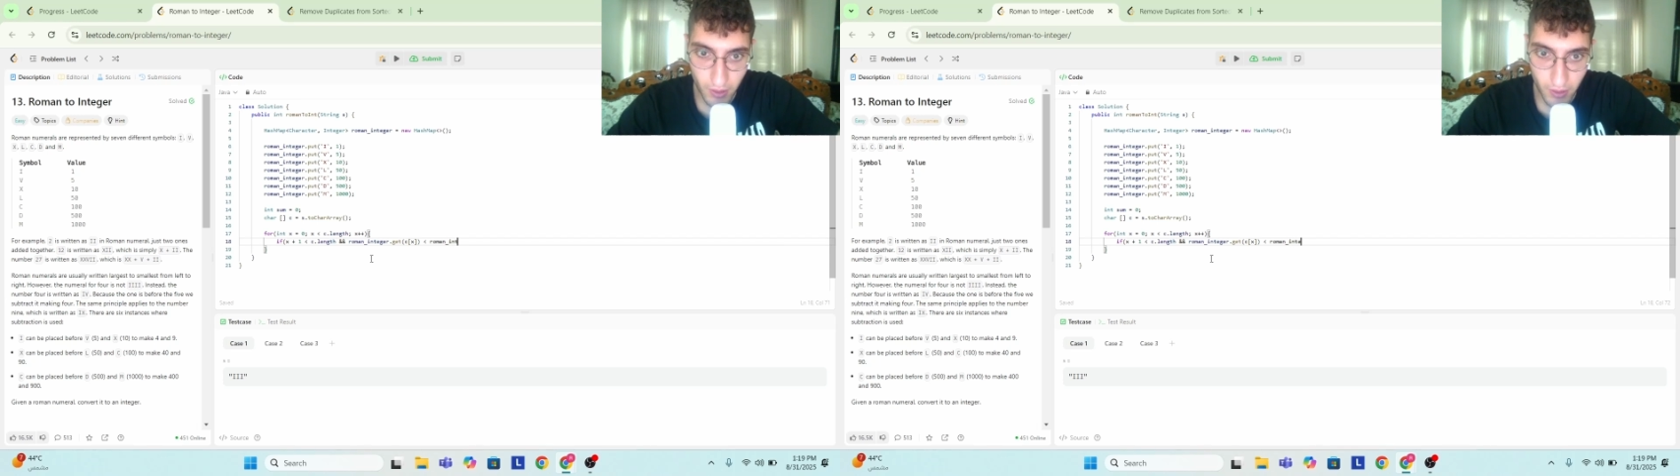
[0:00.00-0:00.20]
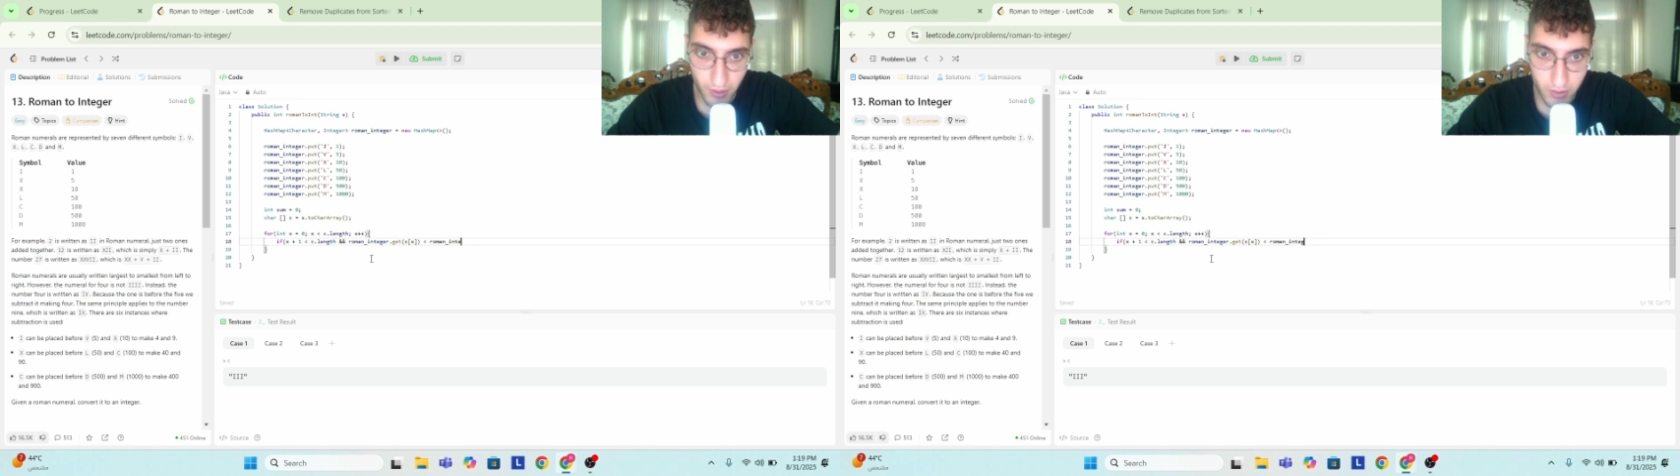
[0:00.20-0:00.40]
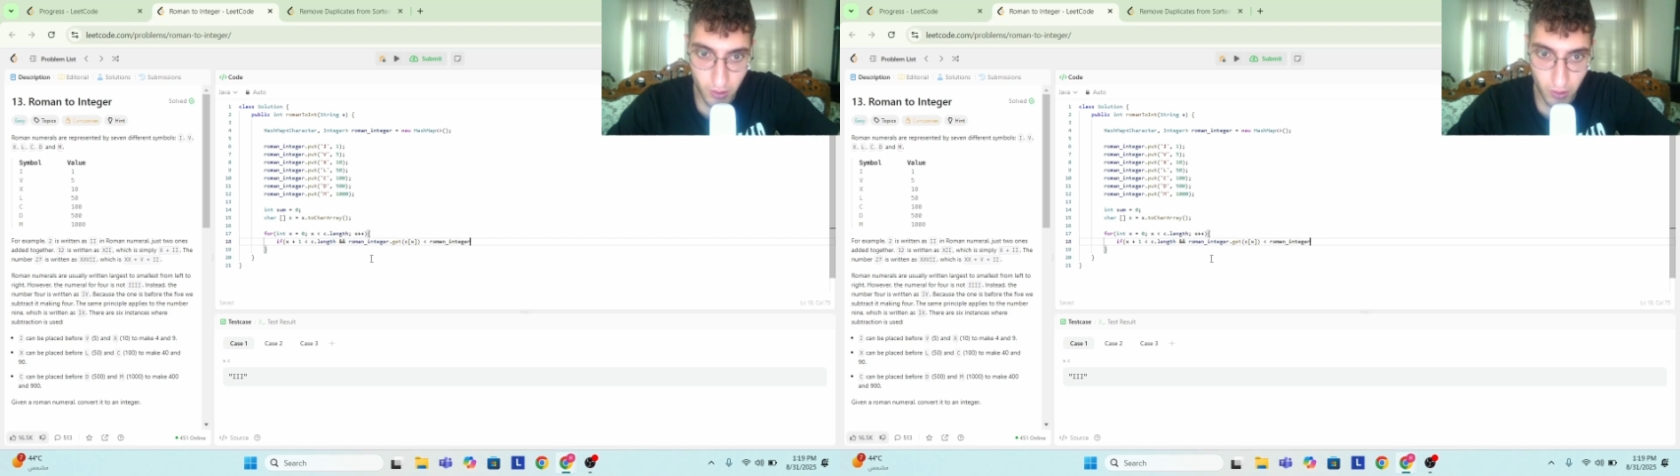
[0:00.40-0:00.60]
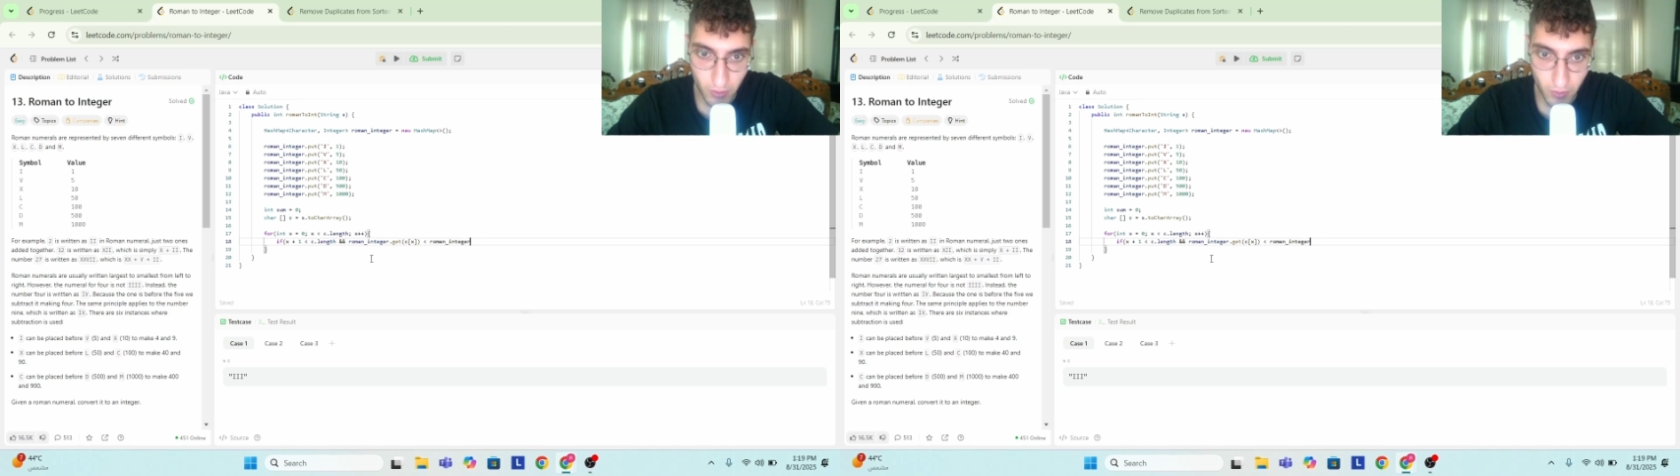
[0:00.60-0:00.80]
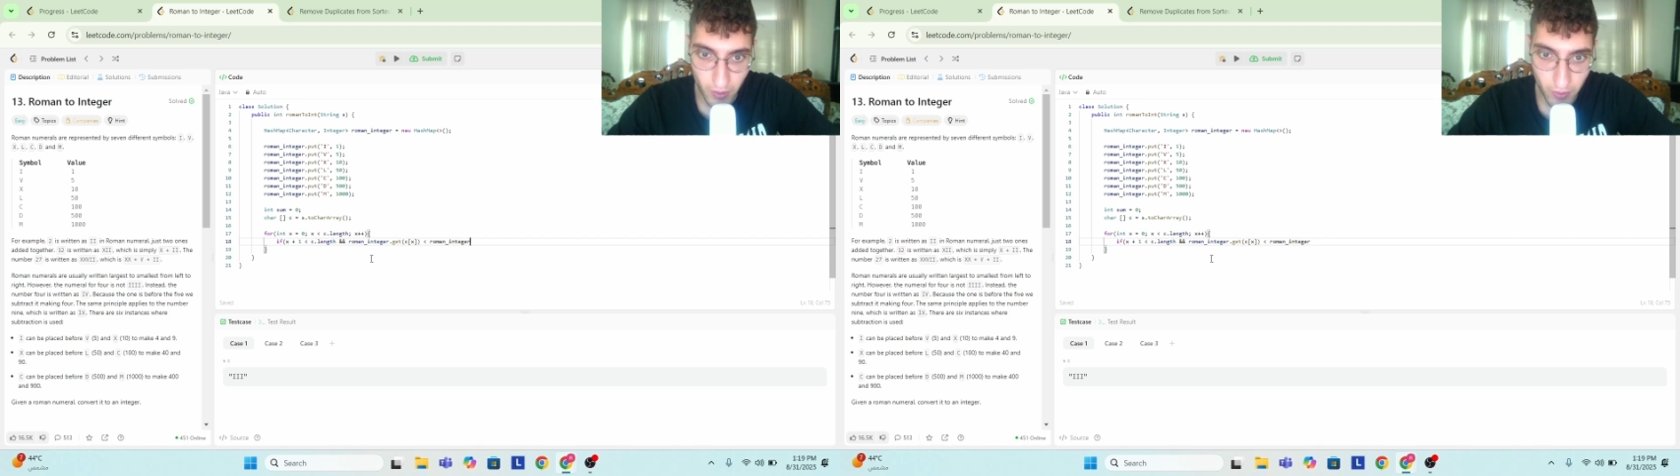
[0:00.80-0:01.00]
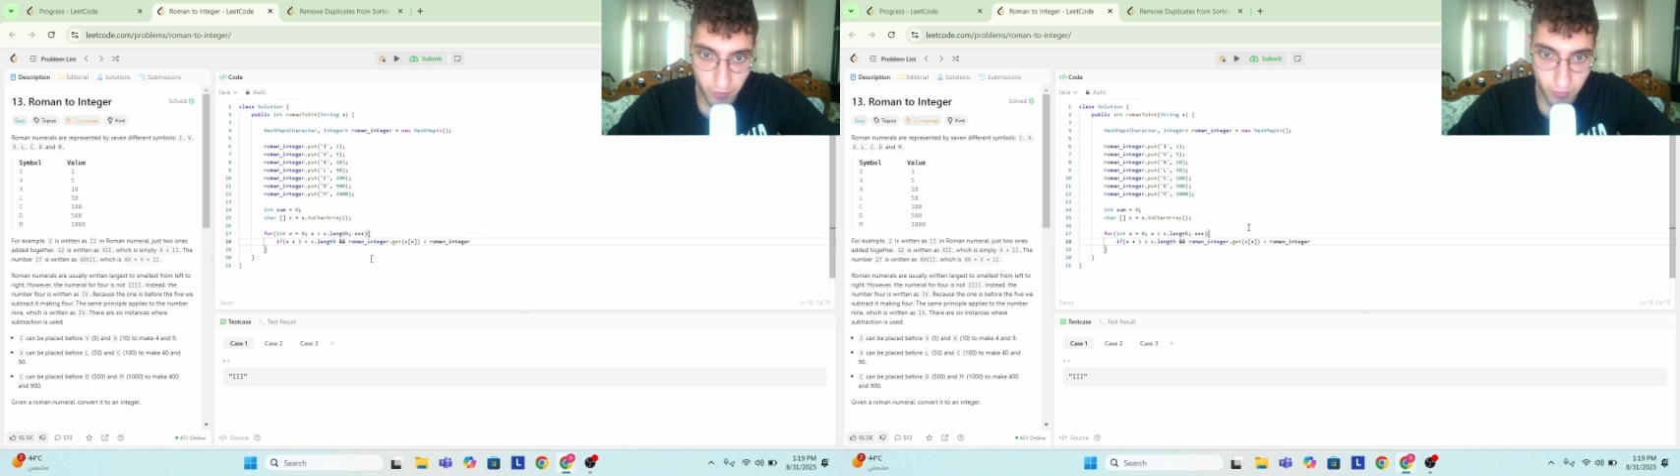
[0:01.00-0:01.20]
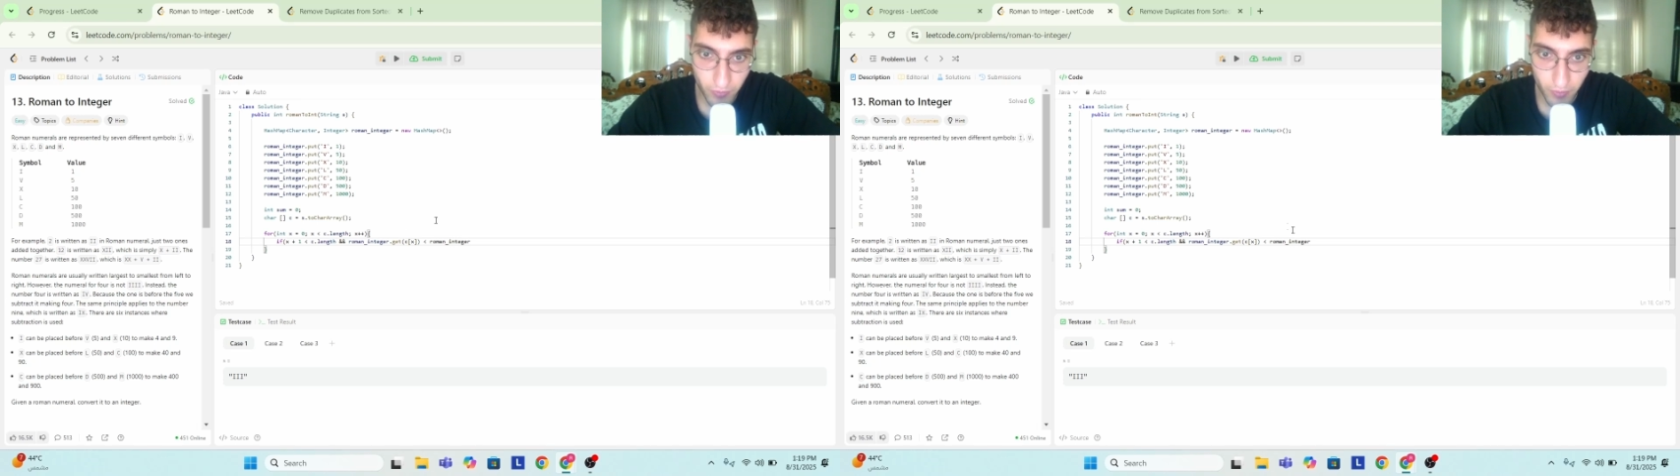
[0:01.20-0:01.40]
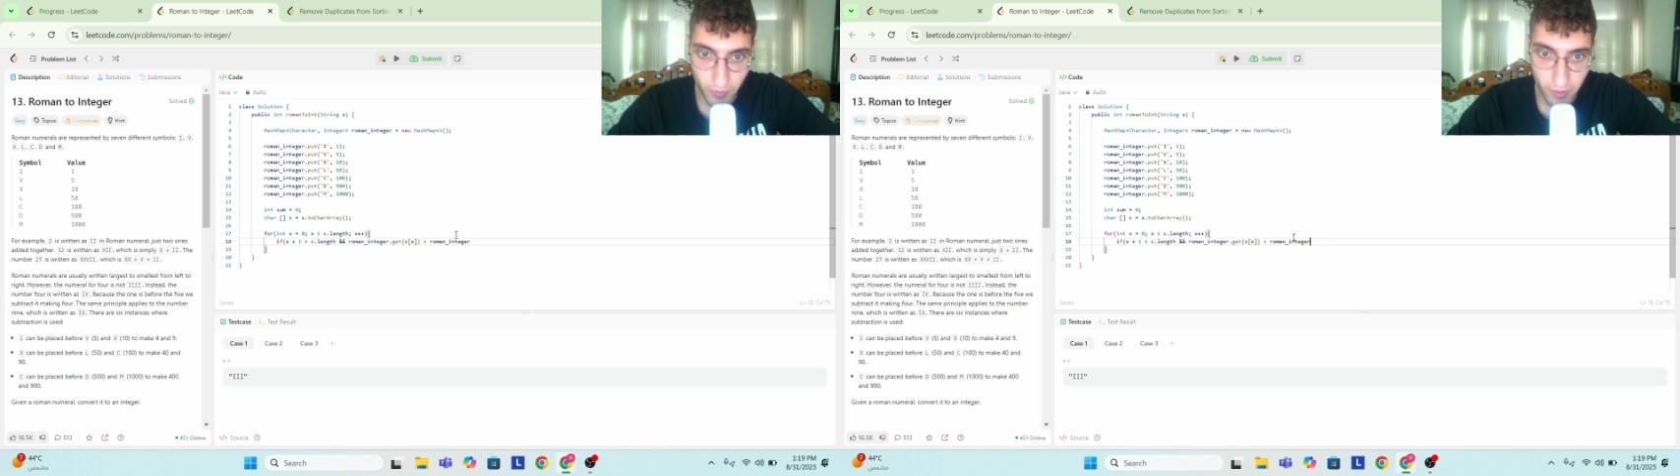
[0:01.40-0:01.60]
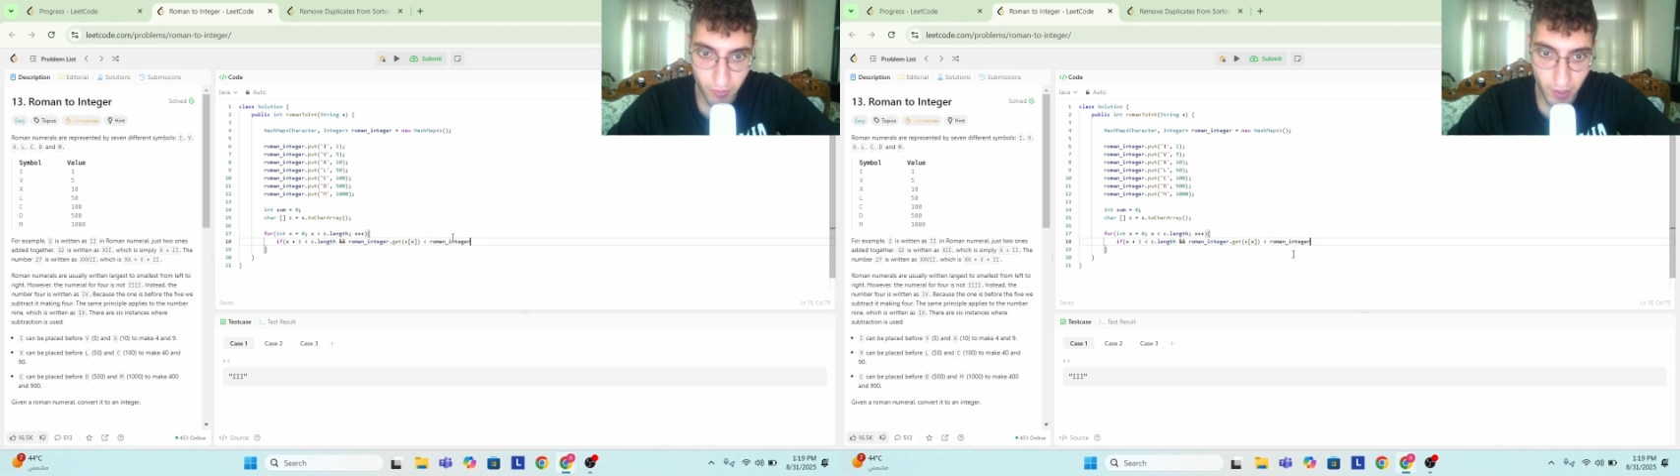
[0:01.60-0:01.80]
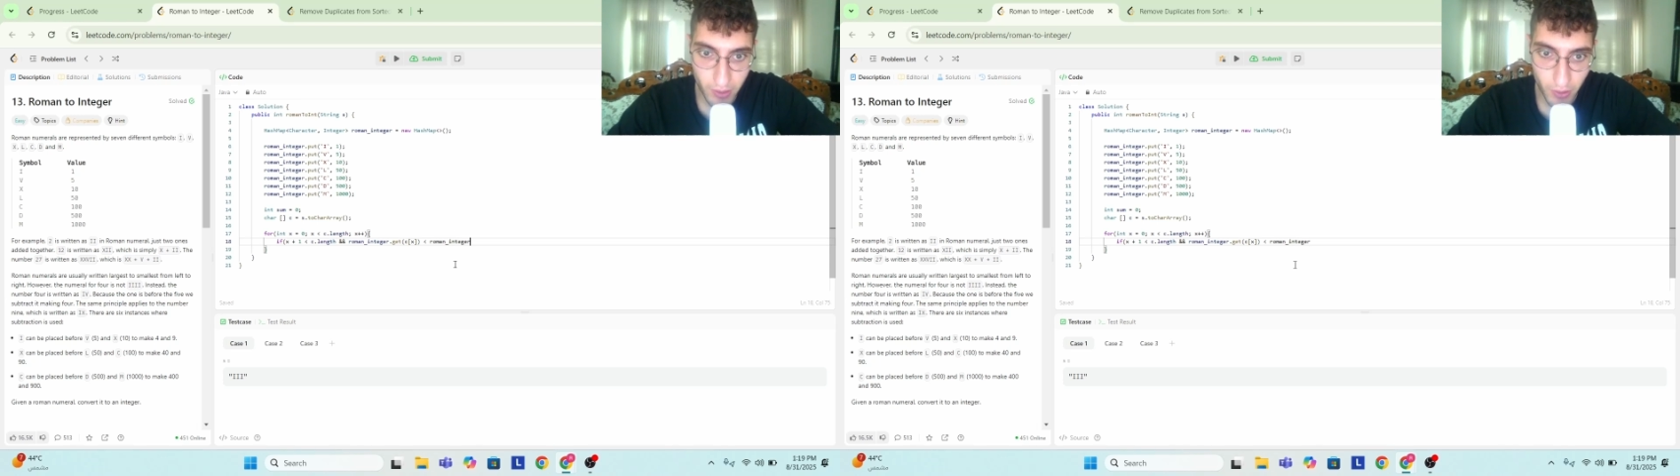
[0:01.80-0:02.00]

So if the value